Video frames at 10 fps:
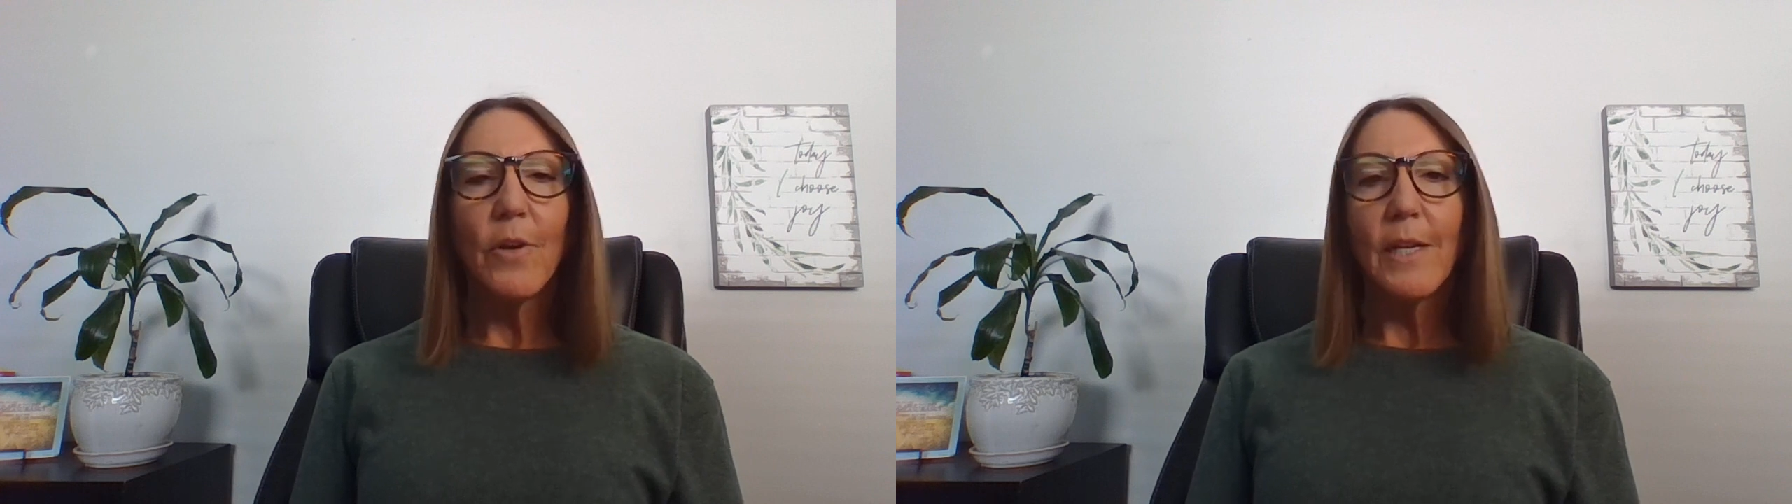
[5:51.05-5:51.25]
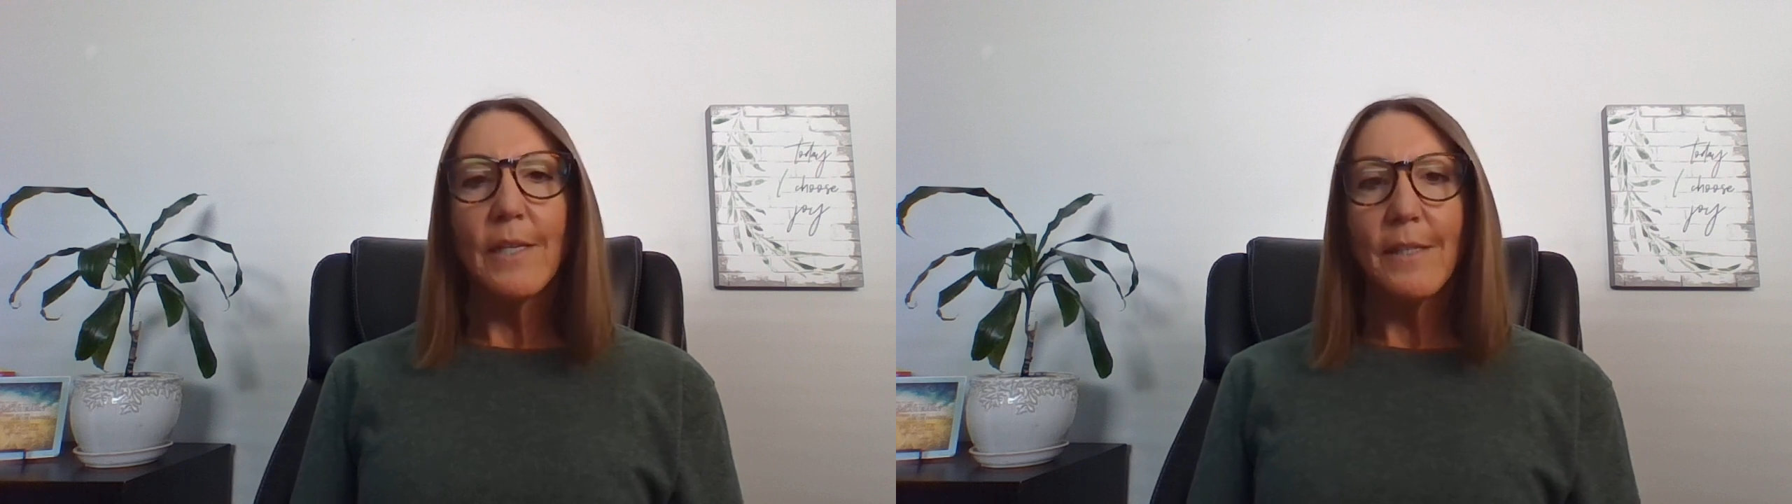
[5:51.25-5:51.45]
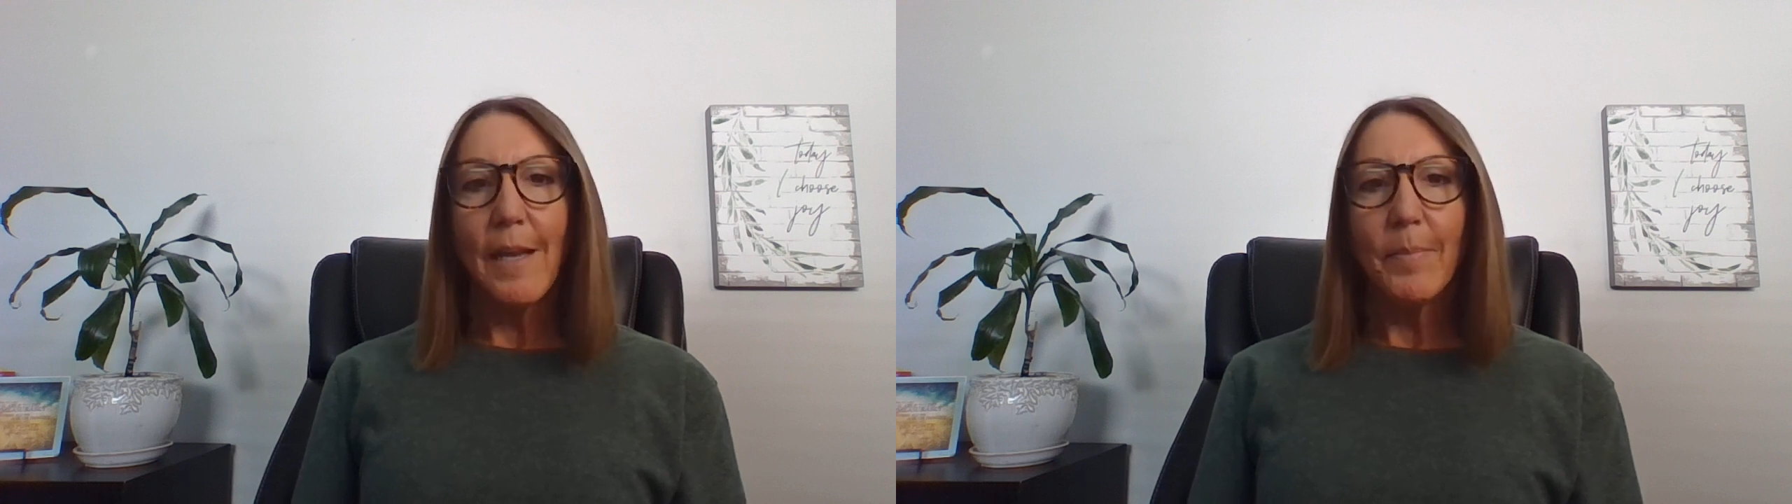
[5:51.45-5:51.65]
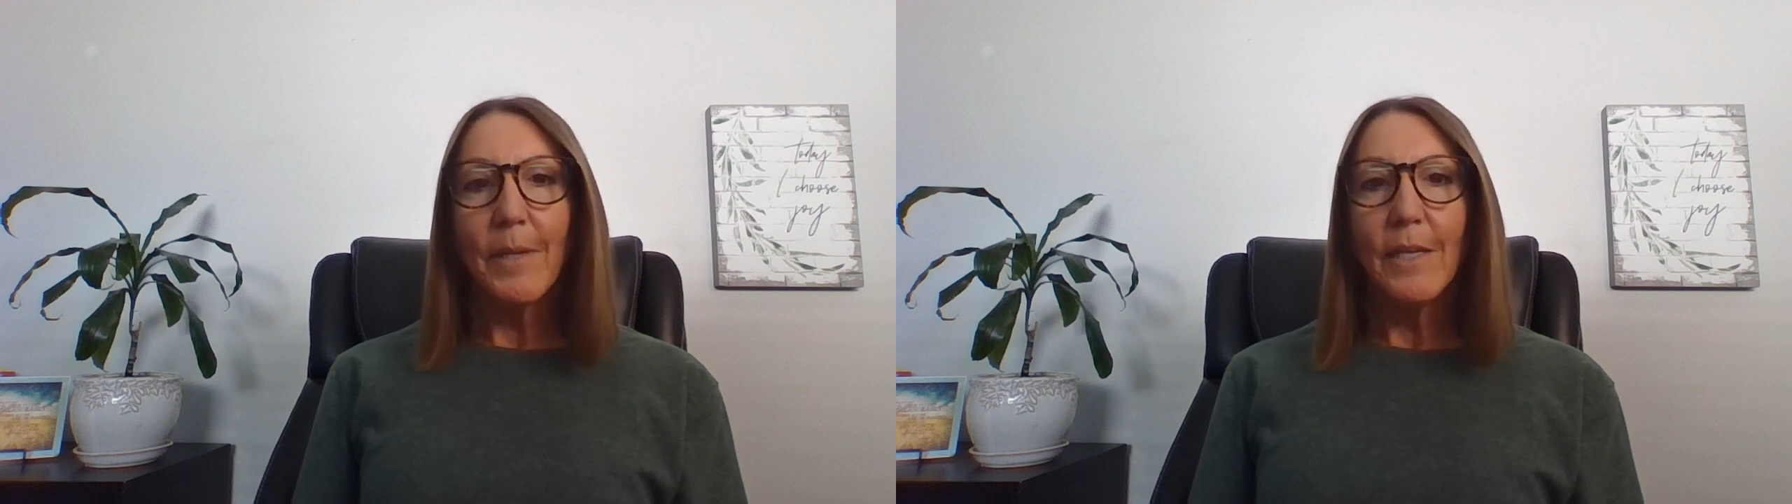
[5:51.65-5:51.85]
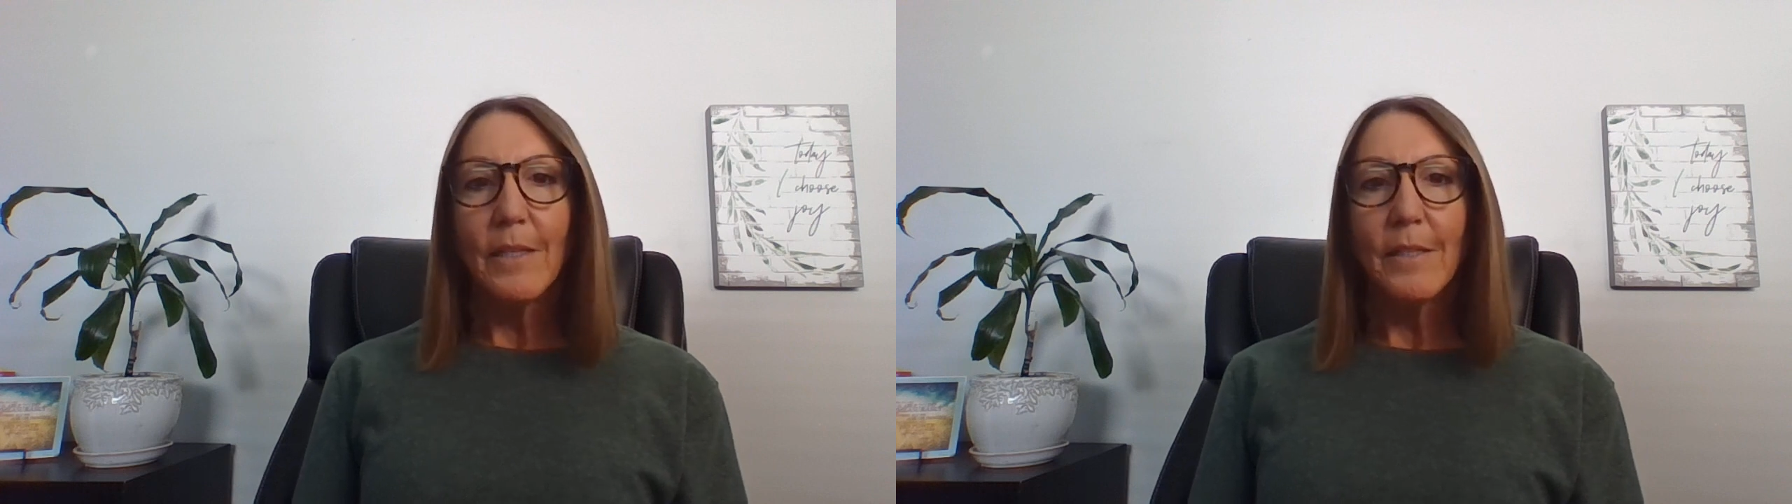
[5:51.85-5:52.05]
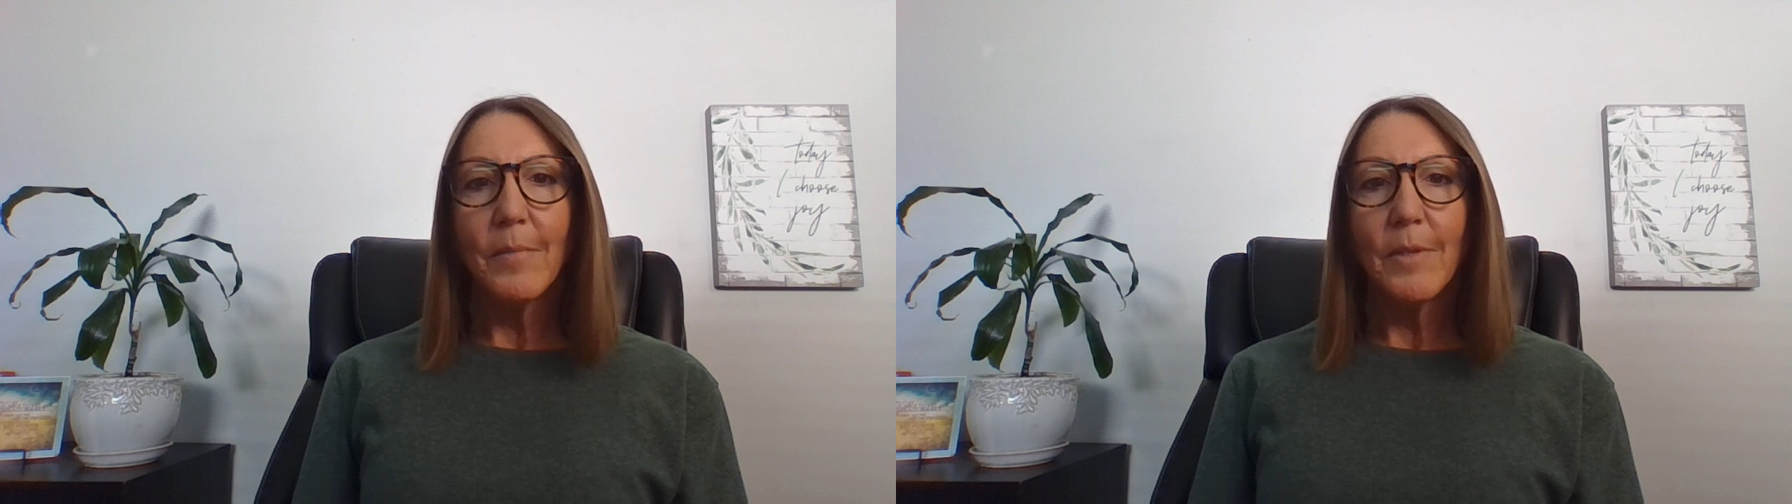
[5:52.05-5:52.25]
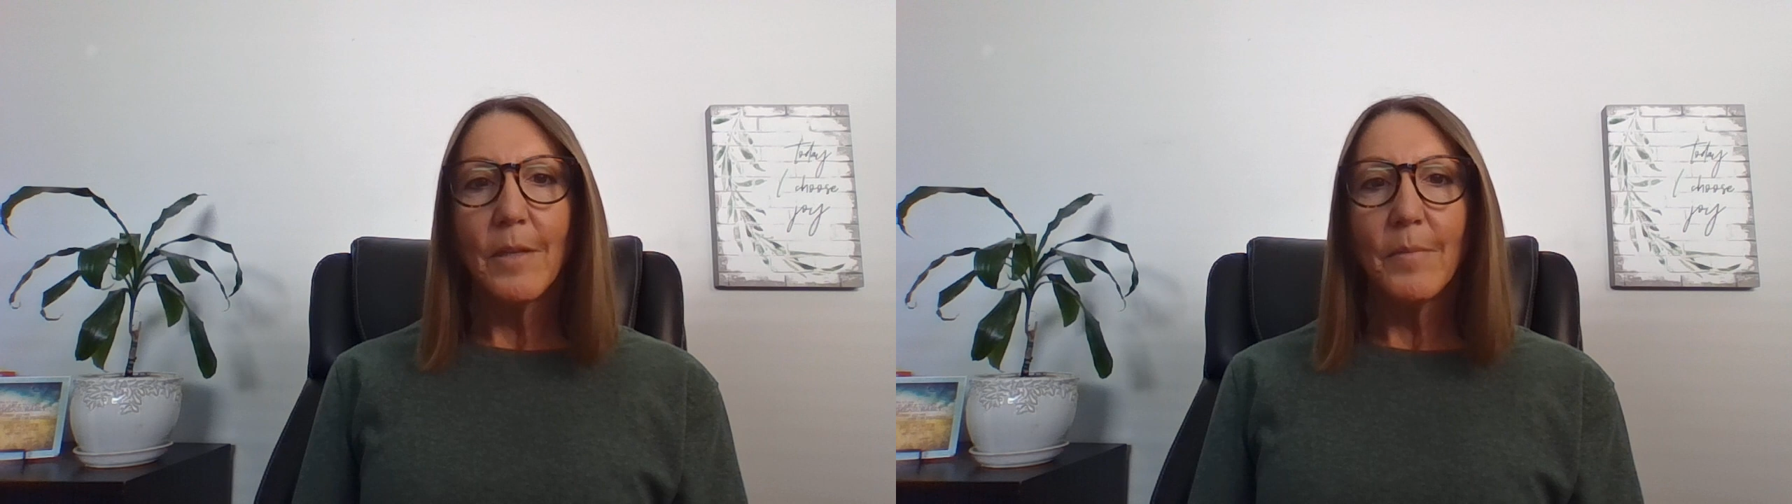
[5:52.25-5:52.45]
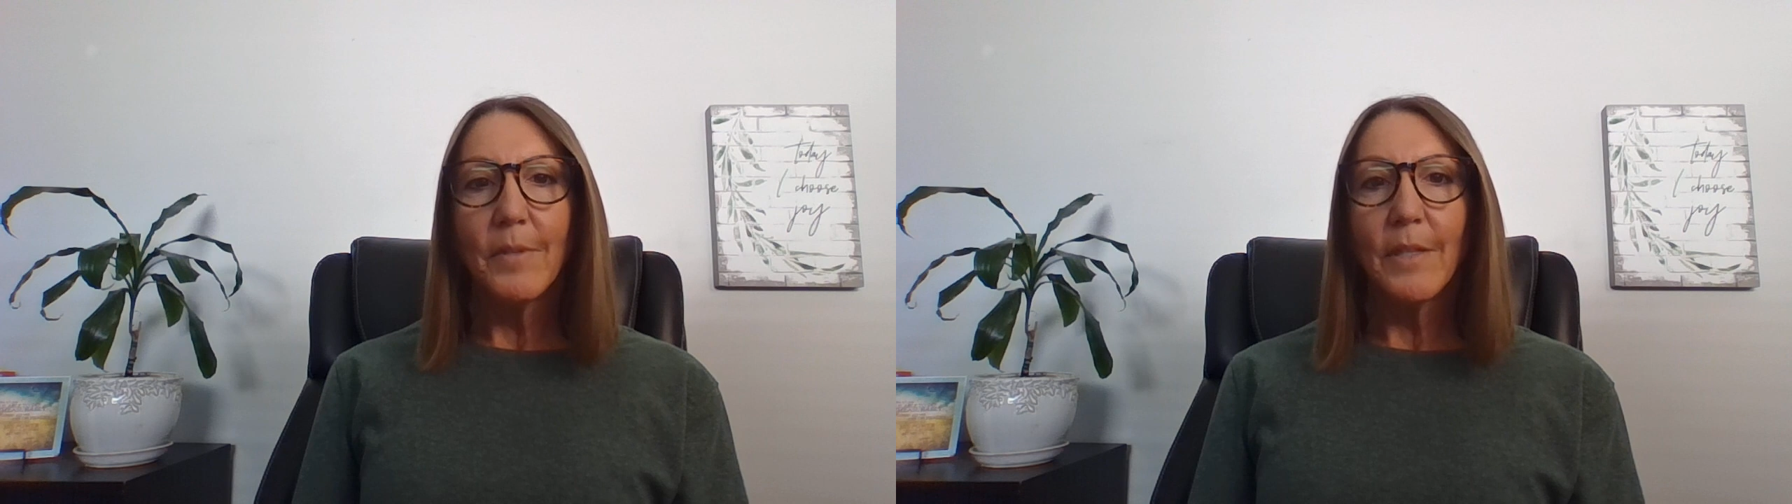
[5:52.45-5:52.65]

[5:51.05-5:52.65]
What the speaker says: accepting the symptoms,